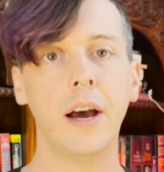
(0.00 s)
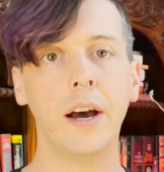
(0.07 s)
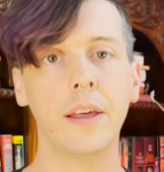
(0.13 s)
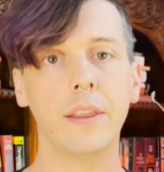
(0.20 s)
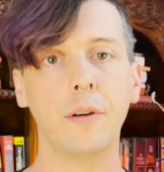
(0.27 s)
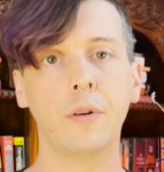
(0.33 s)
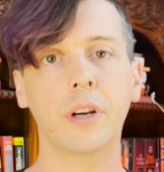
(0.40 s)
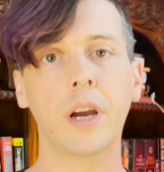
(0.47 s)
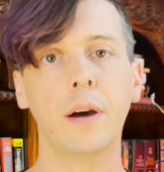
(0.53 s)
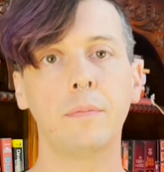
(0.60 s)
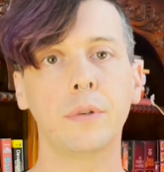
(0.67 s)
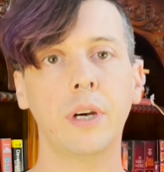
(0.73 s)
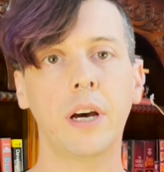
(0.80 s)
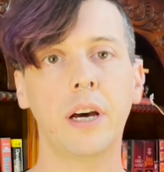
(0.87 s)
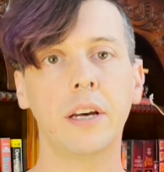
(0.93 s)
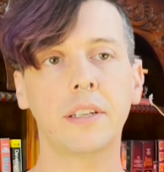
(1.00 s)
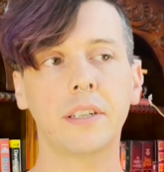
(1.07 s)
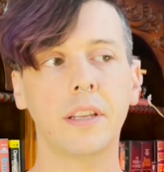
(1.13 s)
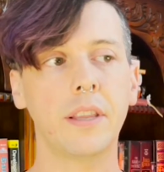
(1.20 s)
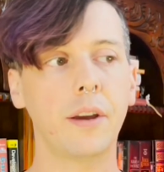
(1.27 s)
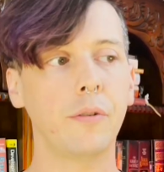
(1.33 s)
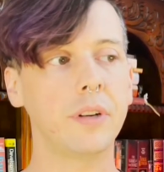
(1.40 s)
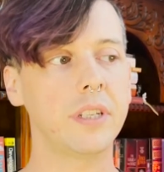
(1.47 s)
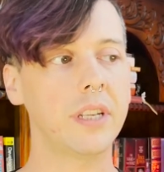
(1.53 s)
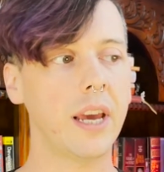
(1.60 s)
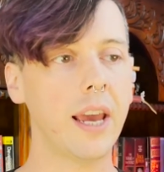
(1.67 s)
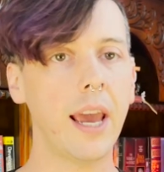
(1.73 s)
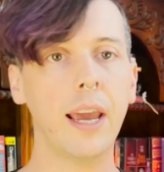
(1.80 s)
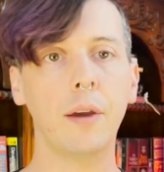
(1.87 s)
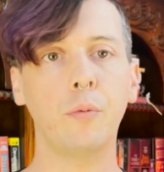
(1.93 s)
they would come to us and they would say,
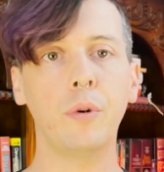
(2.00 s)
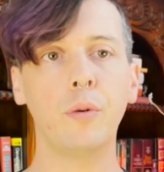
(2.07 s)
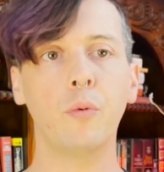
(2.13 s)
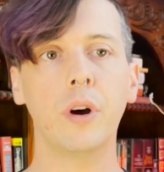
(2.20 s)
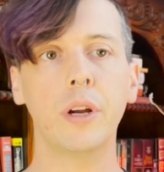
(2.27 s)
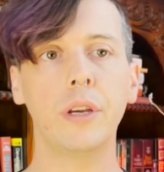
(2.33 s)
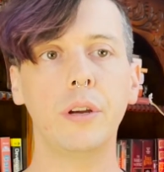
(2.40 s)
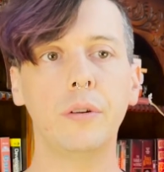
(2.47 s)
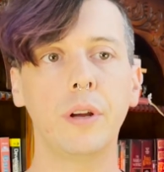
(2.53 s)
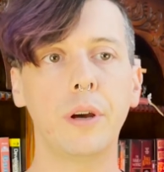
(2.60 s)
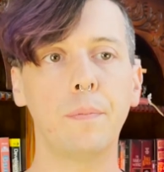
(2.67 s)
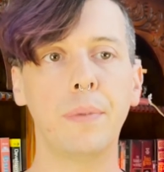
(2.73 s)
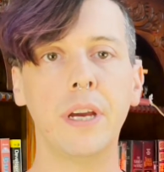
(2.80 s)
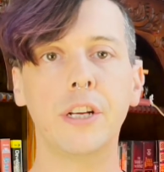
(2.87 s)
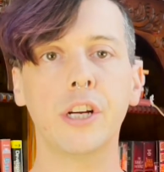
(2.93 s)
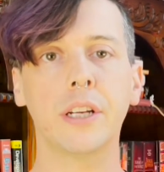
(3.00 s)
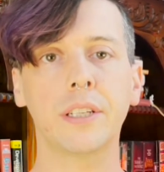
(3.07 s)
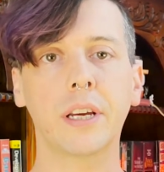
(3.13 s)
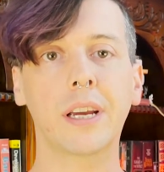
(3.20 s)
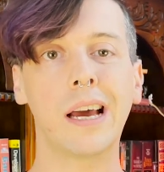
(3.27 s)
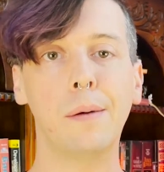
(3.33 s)
hey, we want you to pitch us a couple